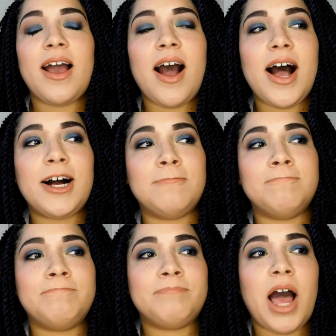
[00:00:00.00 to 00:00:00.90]
I'm
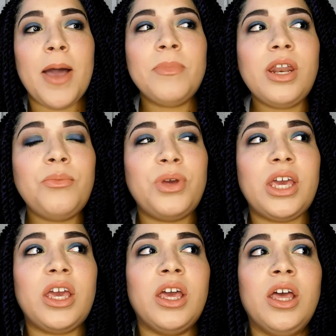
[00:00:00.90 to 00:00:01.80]
gonna
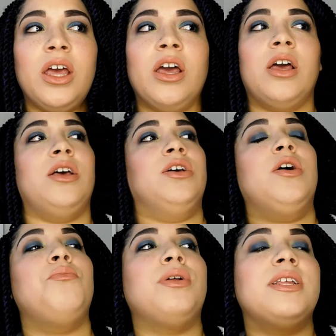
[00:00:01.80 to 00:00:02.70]
be
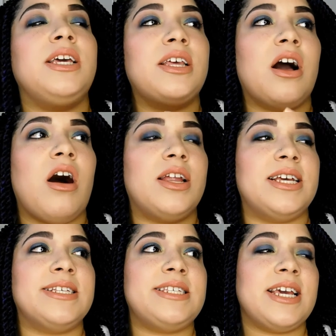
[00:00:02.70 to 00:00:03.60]
completely
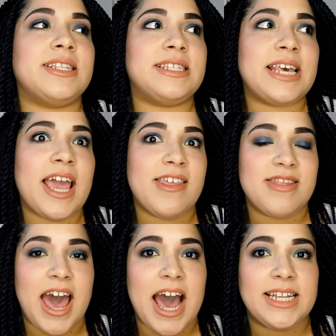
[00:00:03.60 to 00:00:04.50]
honest and say
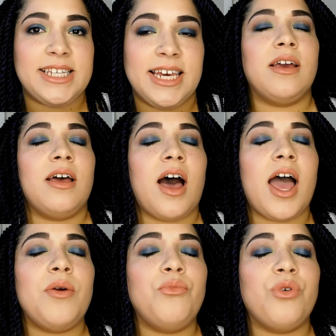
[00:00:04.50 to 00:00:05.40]
that
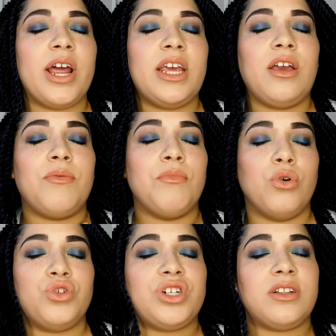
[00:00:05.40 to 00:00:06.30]
I'm ready
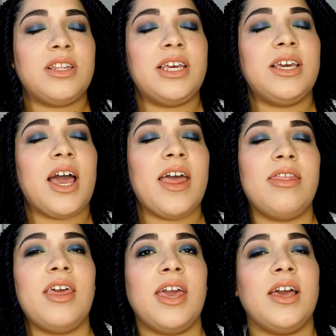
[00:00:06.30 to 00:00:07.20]
emotionally, I
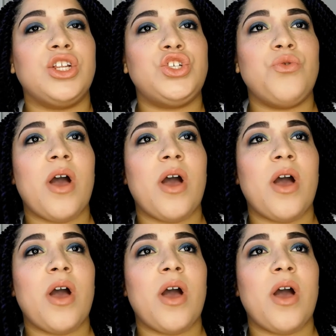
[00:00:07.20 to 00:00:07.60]
think, to